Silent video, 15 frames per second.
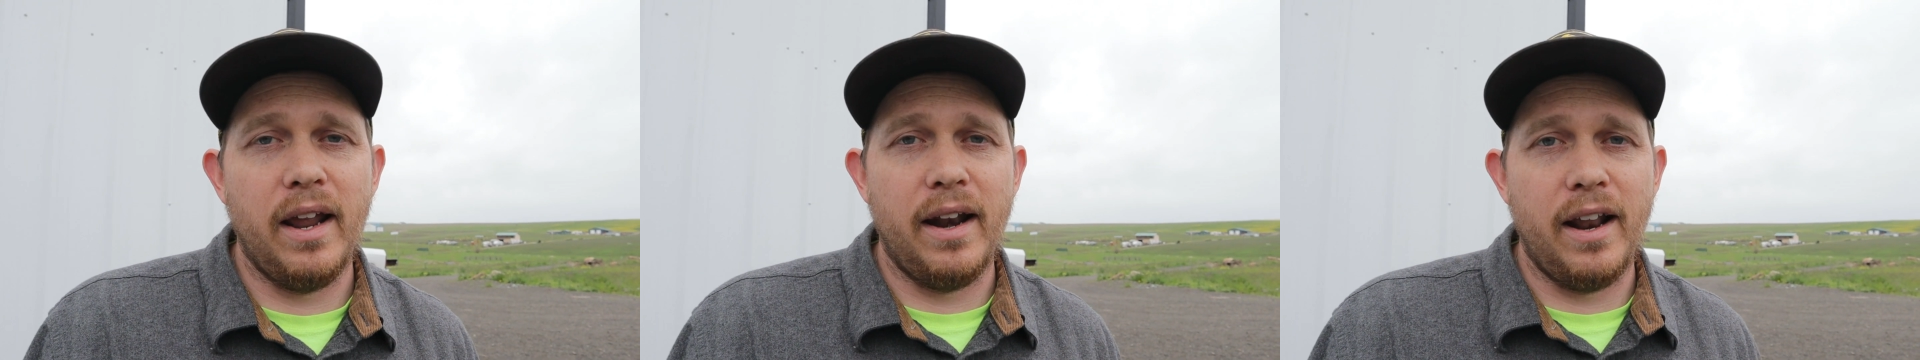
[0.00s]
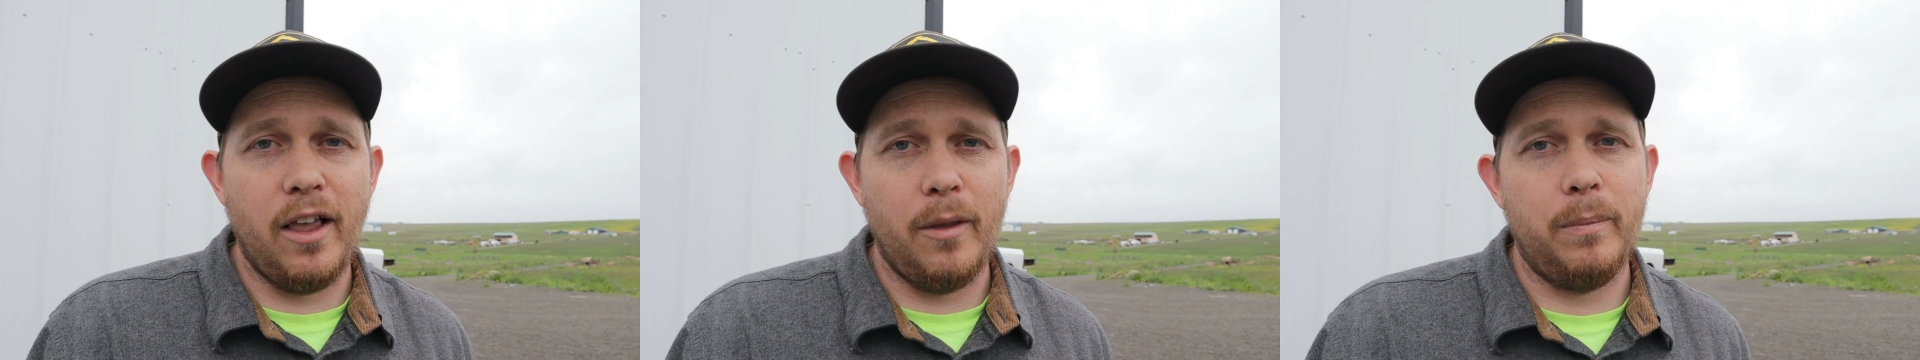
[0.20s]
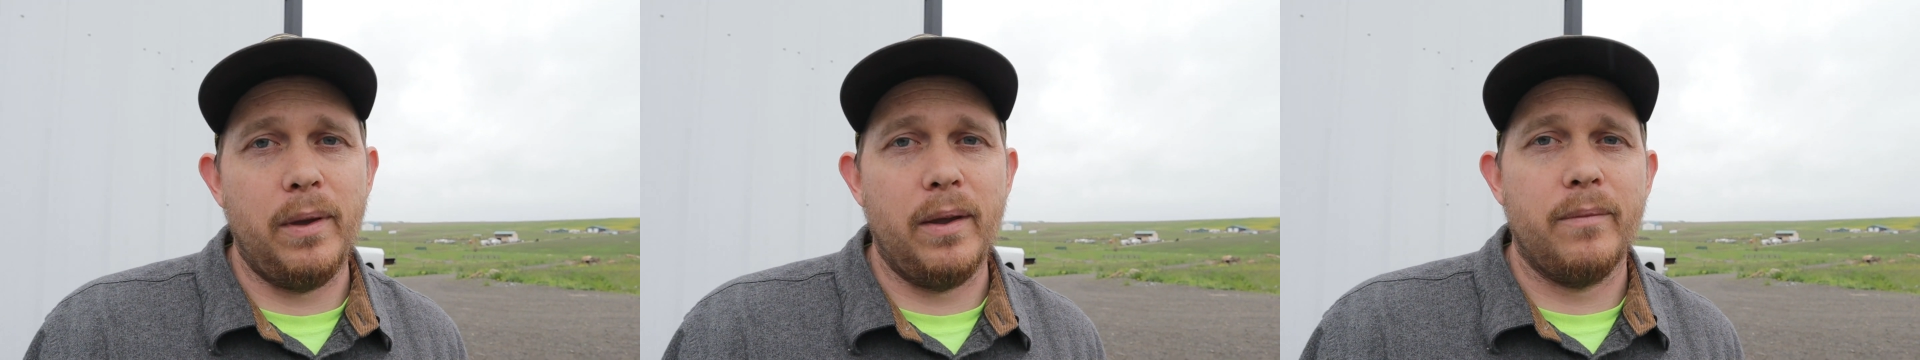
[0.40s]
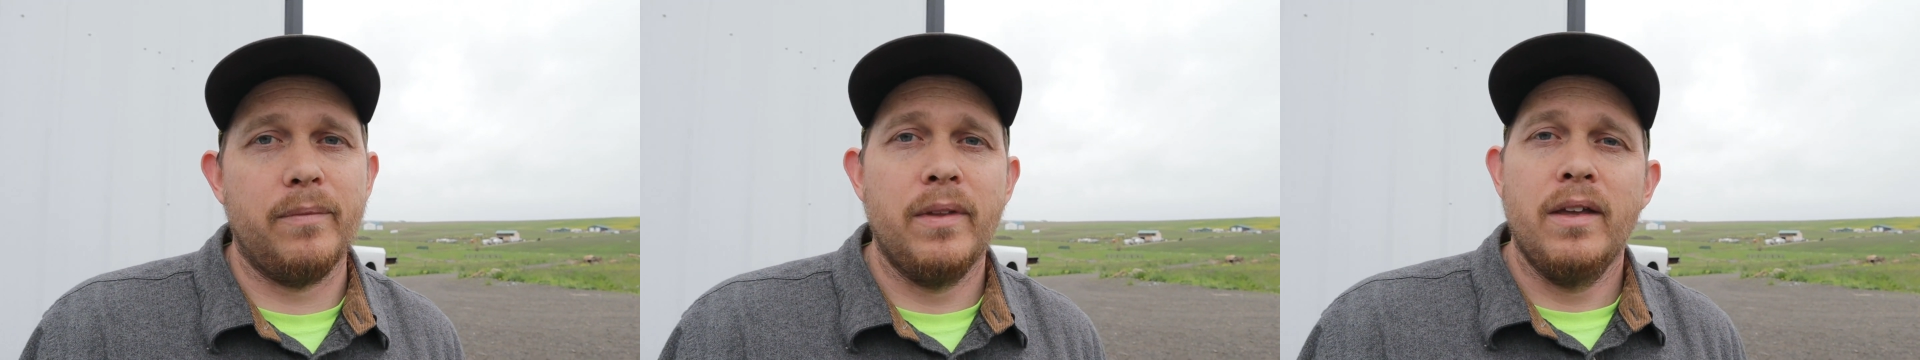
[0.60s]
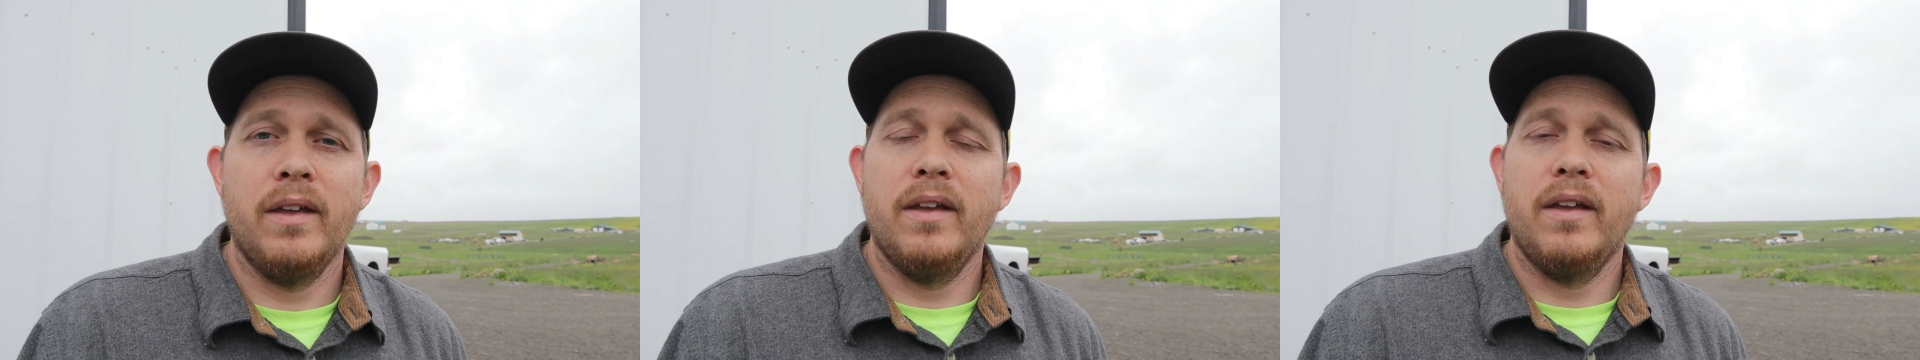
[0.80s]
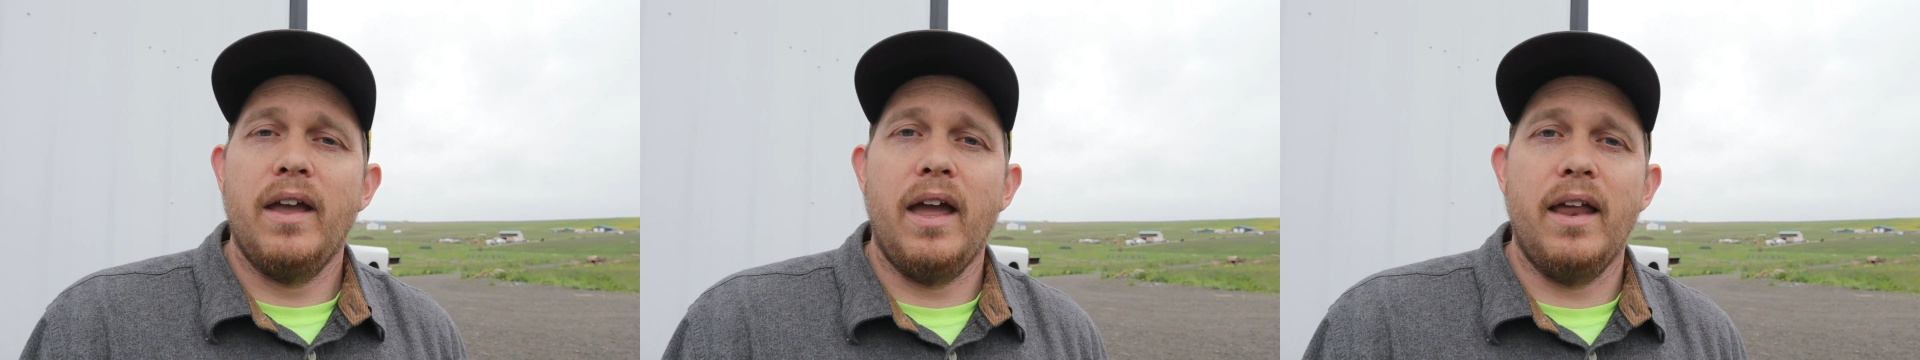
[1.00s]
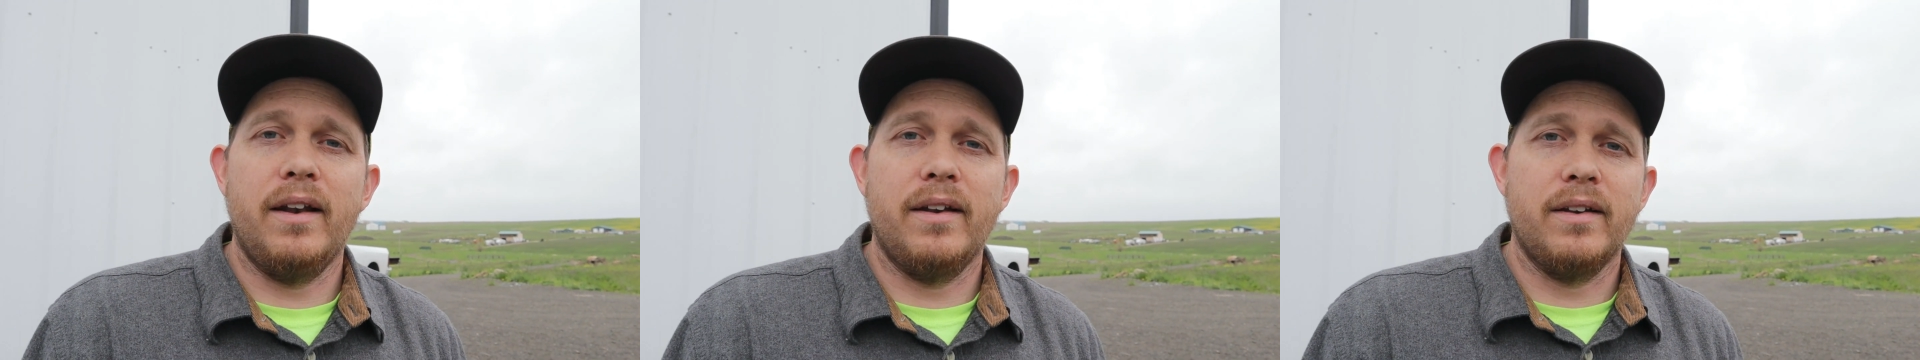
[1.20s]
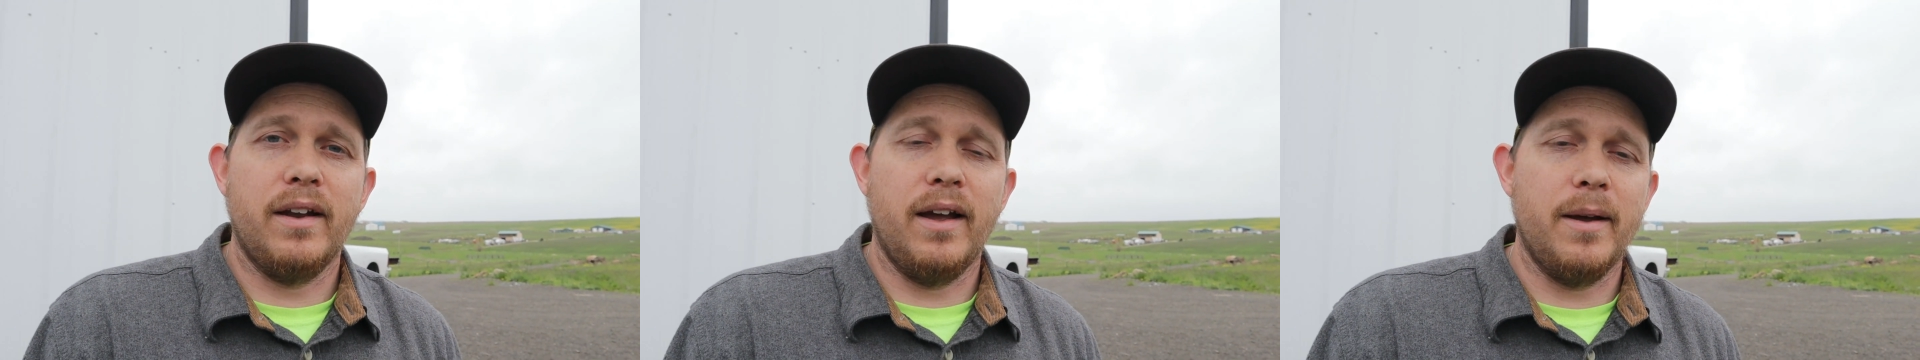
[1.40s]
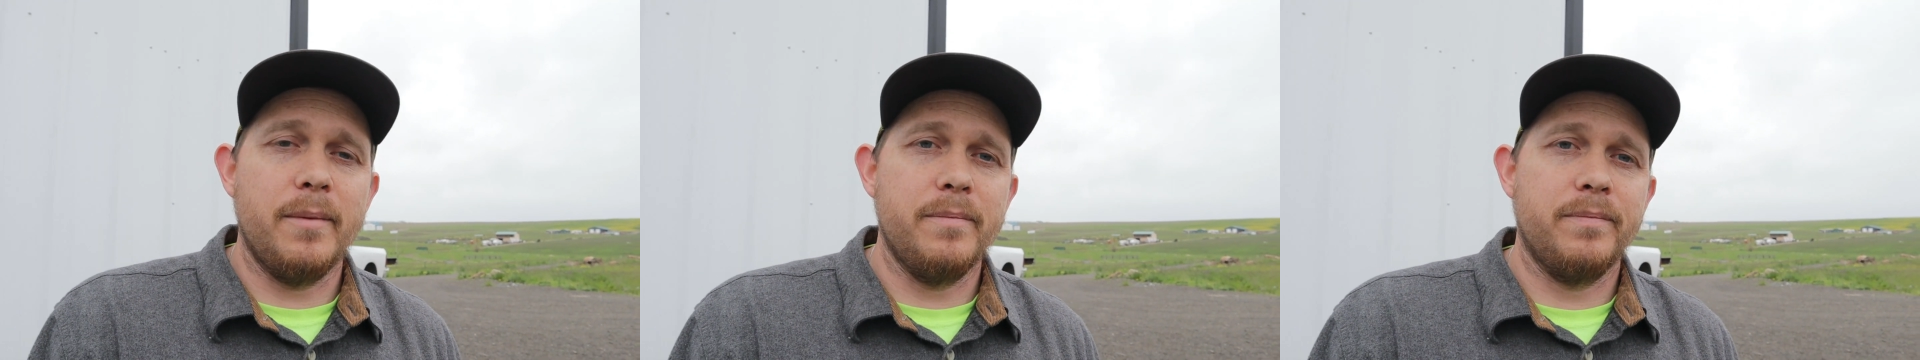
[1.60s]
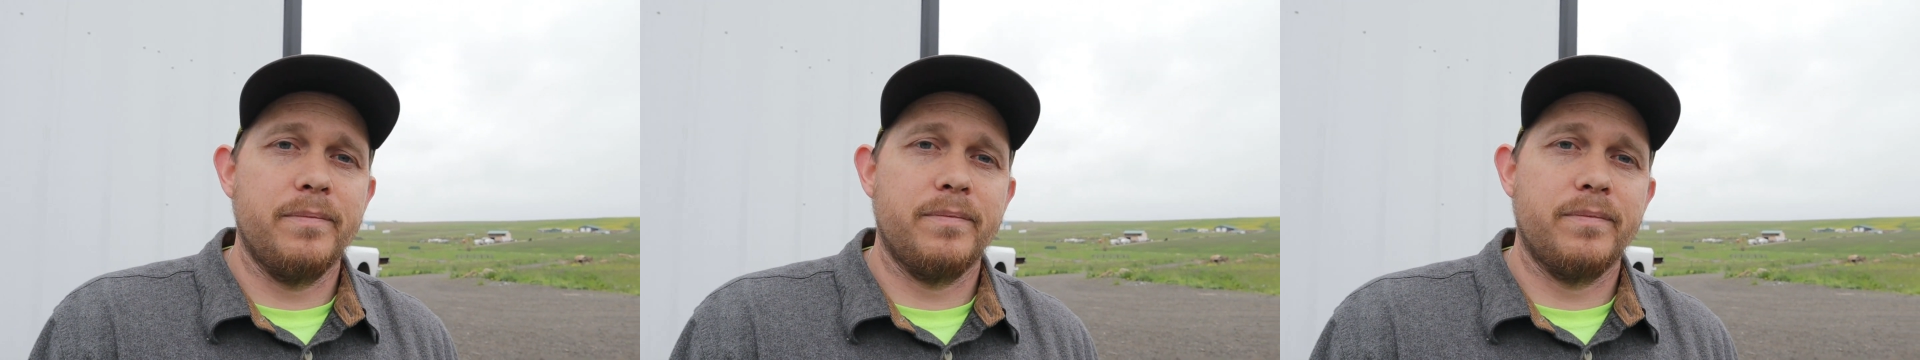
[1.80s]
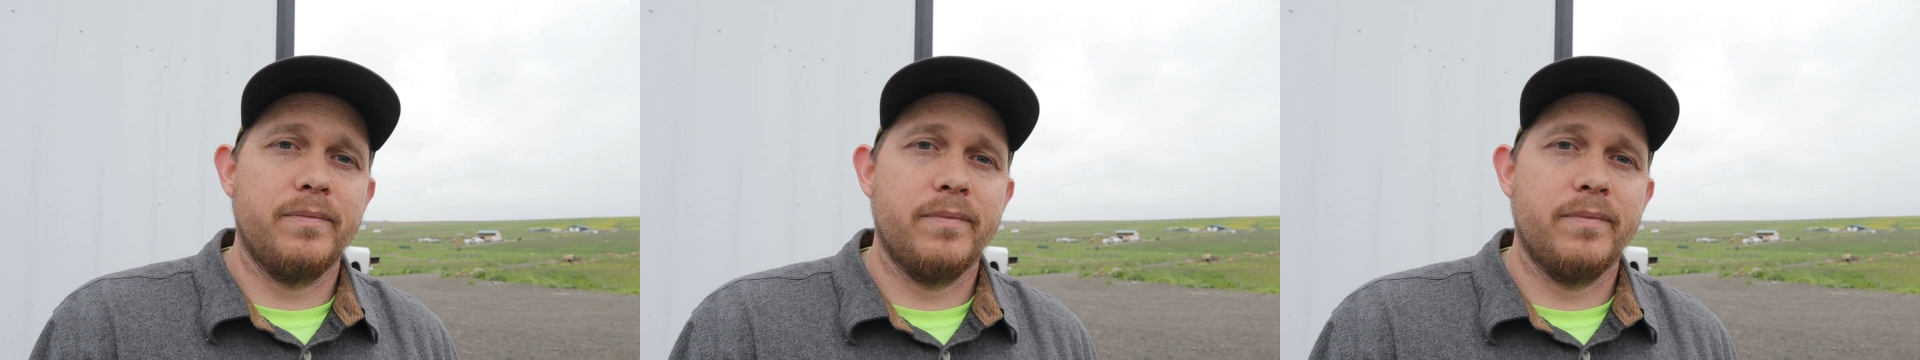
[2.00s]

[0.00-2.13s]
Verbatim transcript: at helping. And